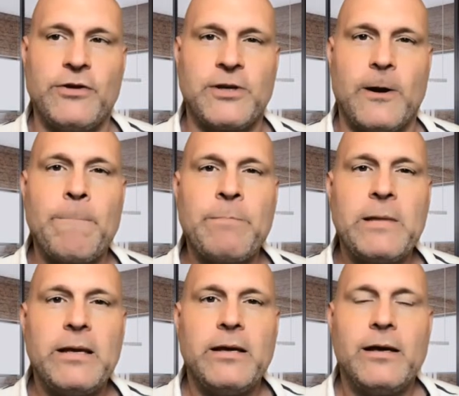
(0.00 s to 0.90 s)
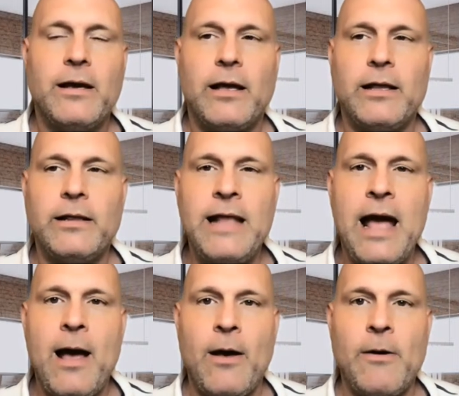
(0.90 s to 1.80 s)
are.
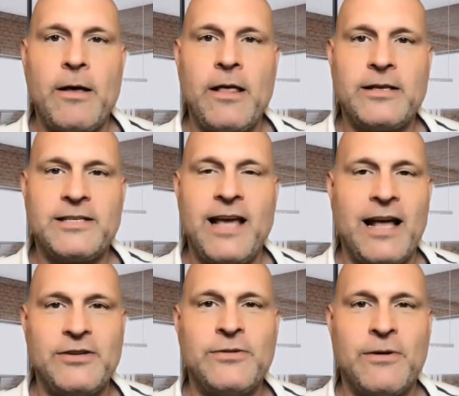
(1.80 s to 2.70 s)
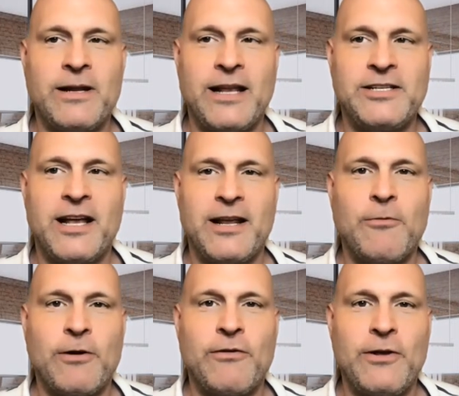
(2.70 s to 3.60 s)
Now, see, I do know what an agentic
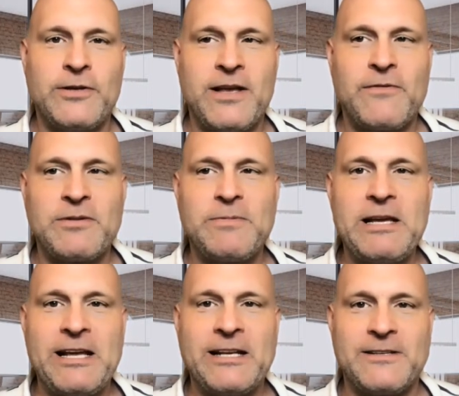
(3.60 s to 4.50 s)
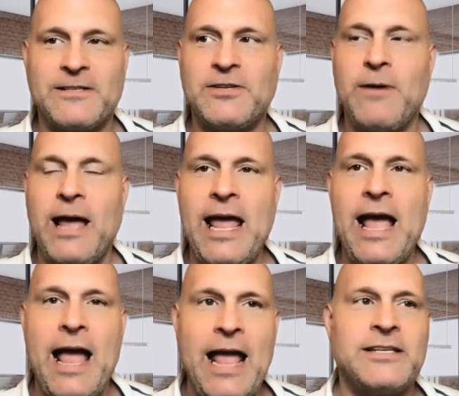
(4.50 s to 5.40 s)
workflow is after I'm speaking to it. So
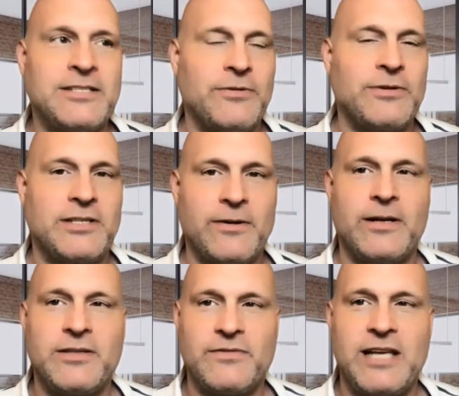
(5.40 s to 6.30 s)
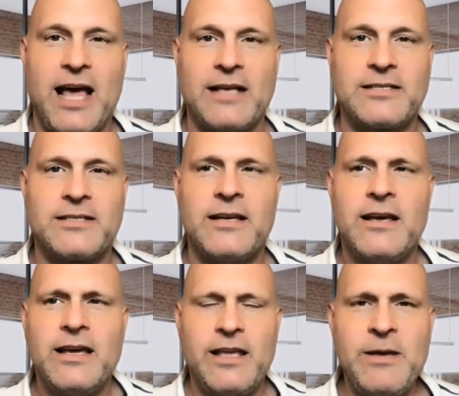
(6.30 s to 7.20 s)
AI agents do a series of tasks.
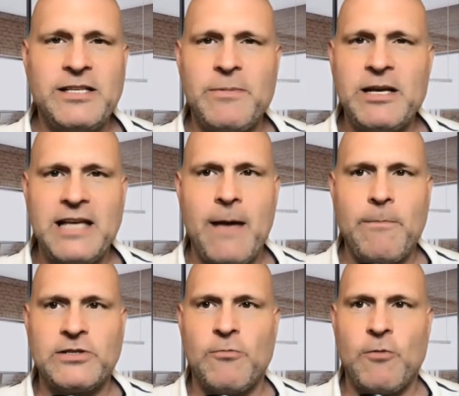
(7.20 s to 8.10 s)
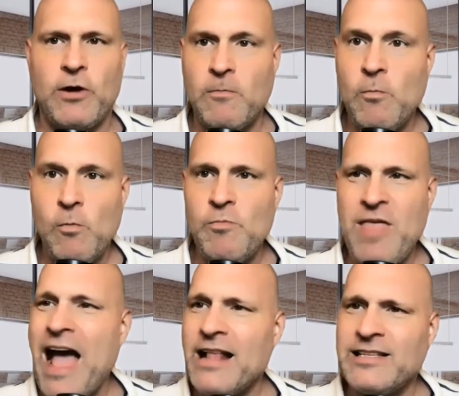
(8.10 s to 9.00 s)
Give me some examples of one.
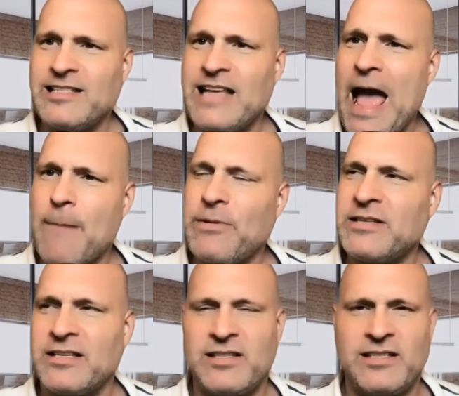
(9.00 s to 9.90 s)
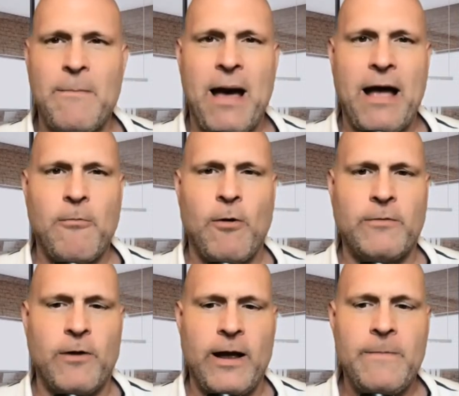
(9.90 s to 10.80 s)
That Zap is a semi one,
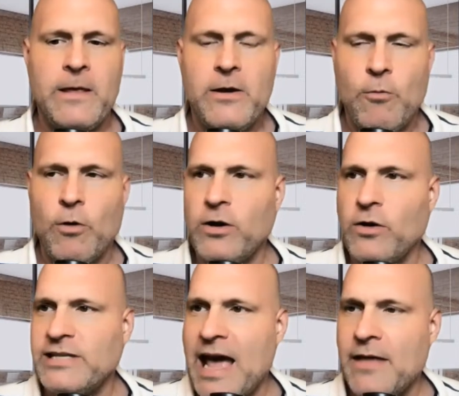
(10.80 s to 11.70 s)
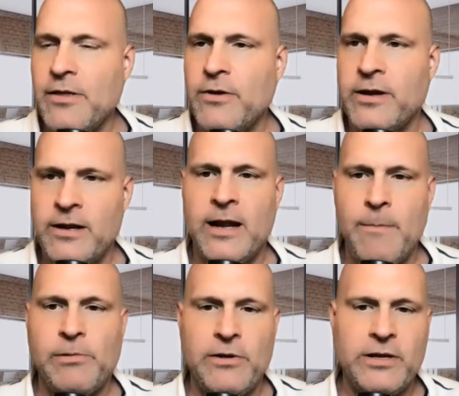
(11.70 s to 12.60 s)
right? Where it'll download it and then
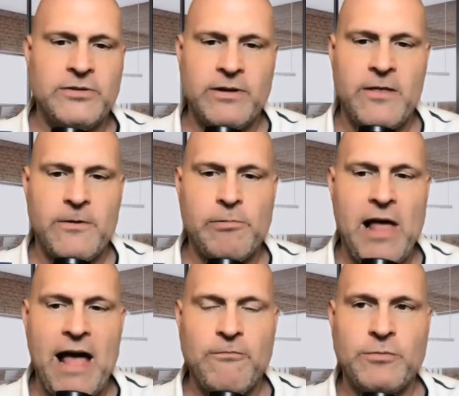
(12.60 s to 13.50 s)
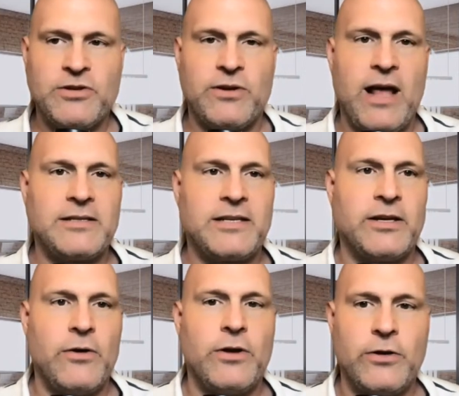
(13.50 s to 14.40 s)
upload it to another platform. So it has to
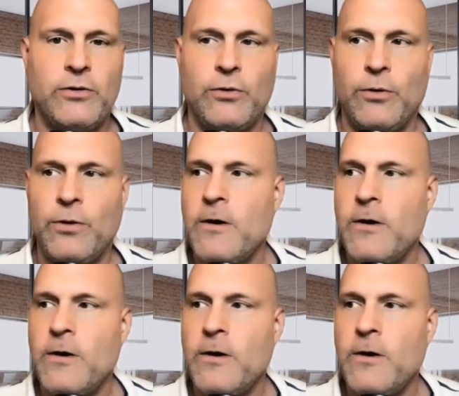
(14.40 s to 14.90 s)
go to Google,